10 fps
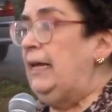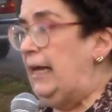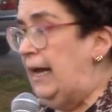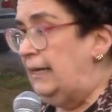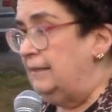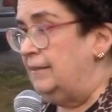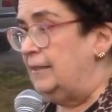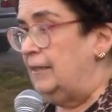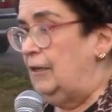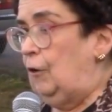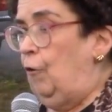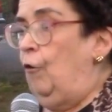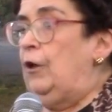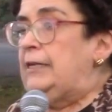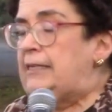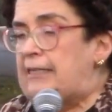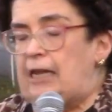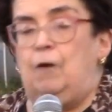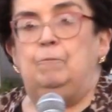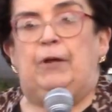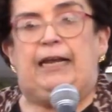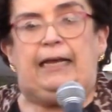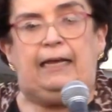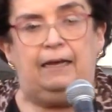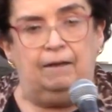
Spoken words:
Yes, somebody